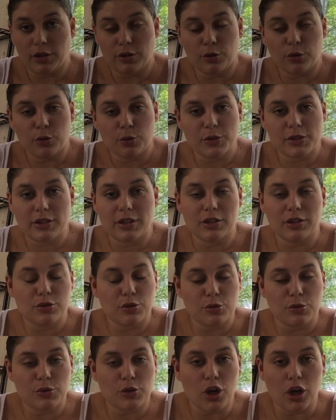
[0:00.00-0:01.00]
You go to a
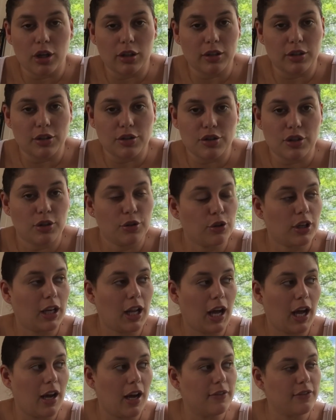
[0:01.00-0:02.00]
stitcher's cottage and you're
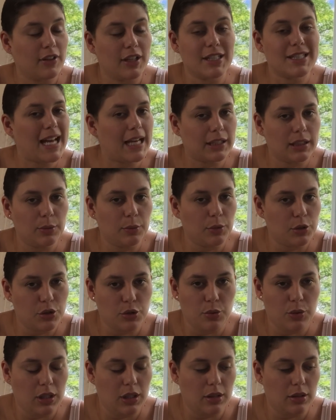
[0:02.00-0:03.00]
going to have exactly what
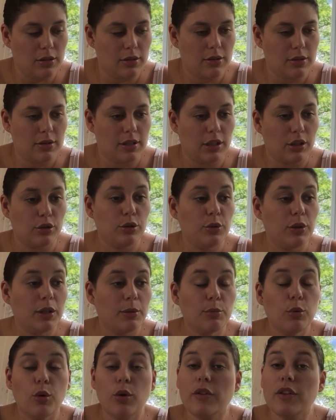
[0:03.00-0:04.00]
you need,
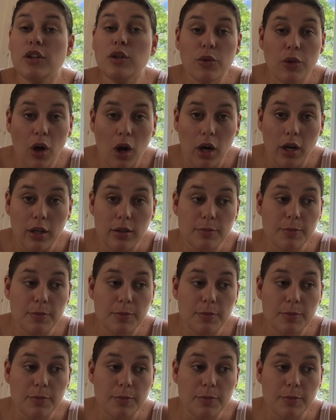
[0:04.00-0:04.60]
including more than you thought,